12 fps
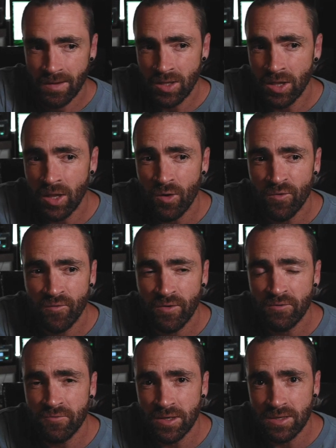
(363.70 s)
low
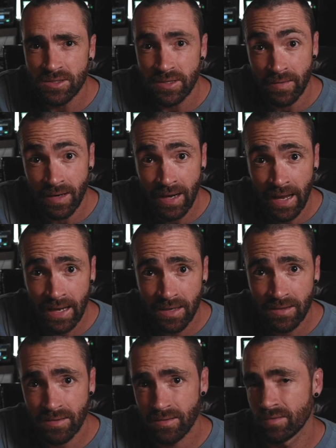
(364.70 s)
50s in the
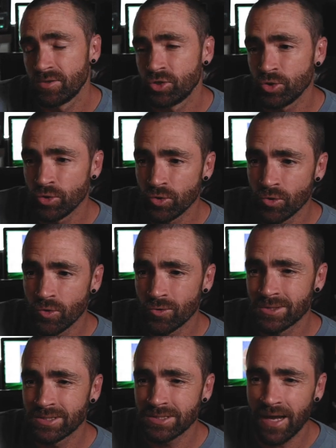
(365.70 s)
night to
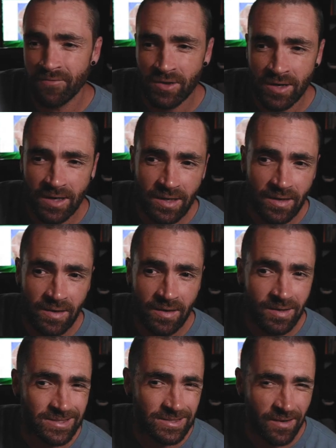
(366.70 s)
70
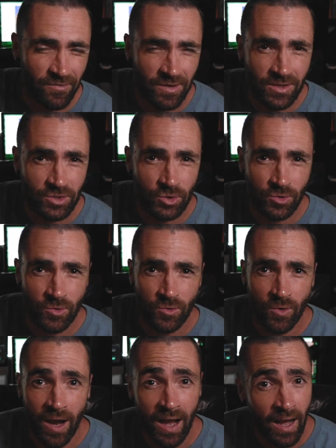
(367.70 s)
to
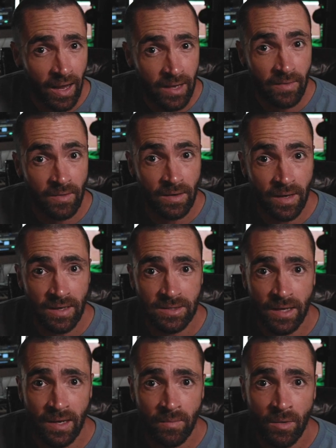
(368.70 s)
72 high in the
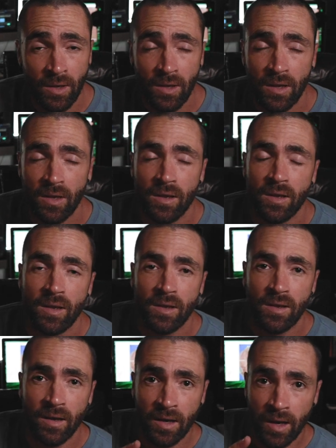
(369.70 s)
daytime.
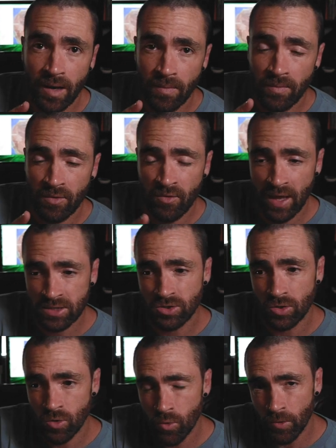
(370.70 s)
That's the
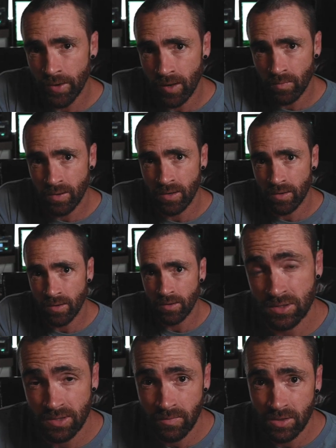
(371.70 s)
cool down
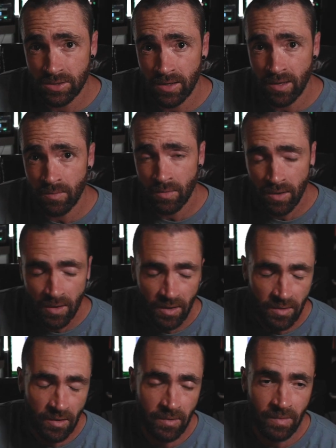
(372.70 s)
period. Summertime,
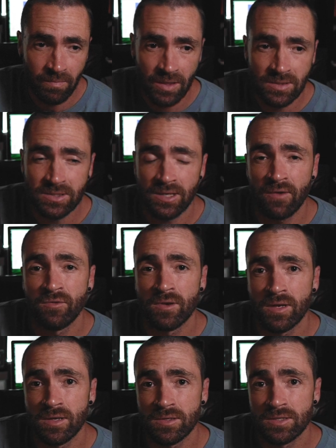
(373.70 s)
they're in the mid
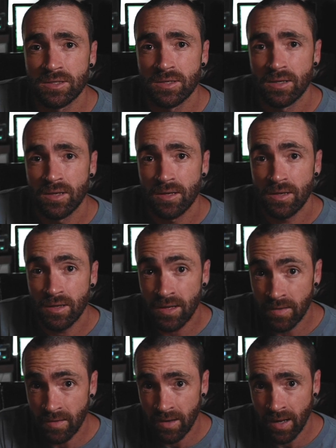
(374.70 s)
70s
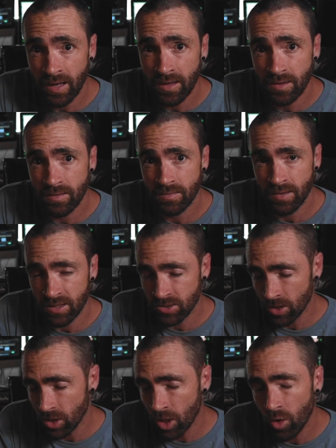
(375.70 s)
in the night. That's
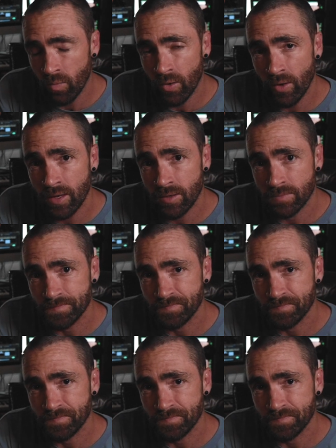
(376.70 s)
the low point.